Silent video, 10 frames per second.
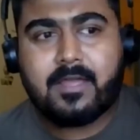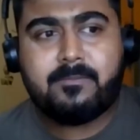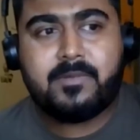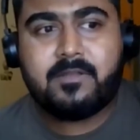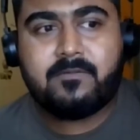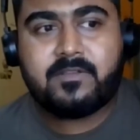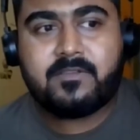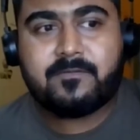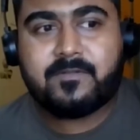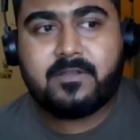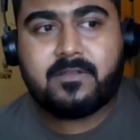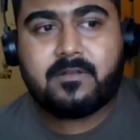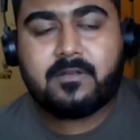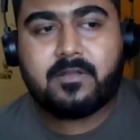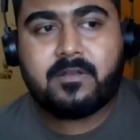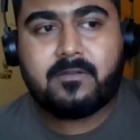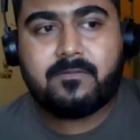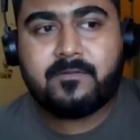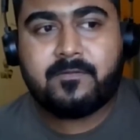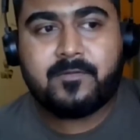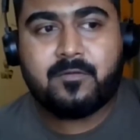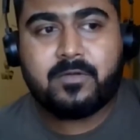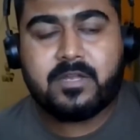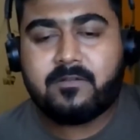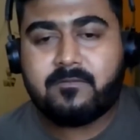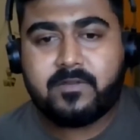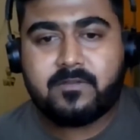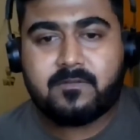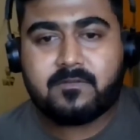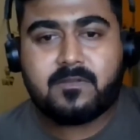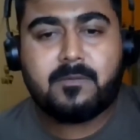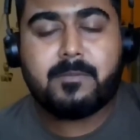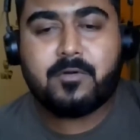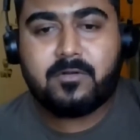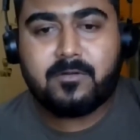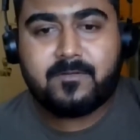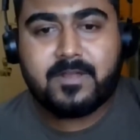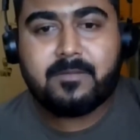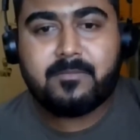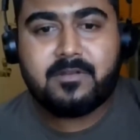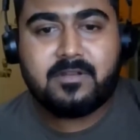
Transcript: I believe it's fair enough if you can invest some amount of time in